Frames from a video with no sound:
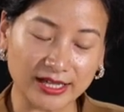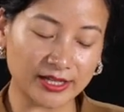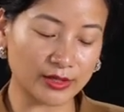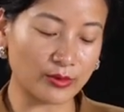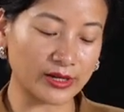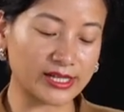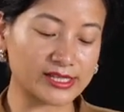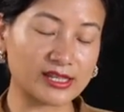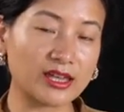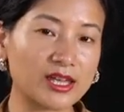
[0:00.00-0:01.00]
Another one
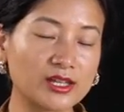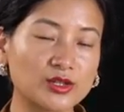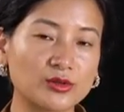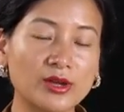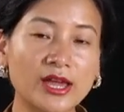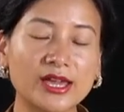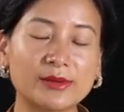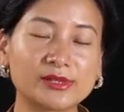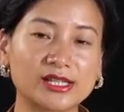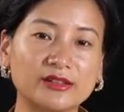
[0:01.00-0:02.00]
is thinking to
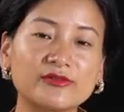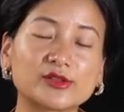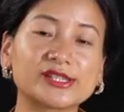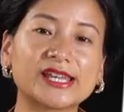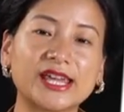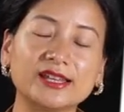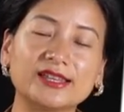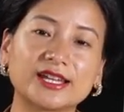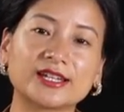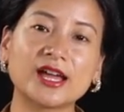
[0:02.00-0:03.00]
himself or saying
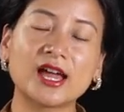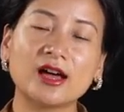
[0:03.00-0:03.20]
that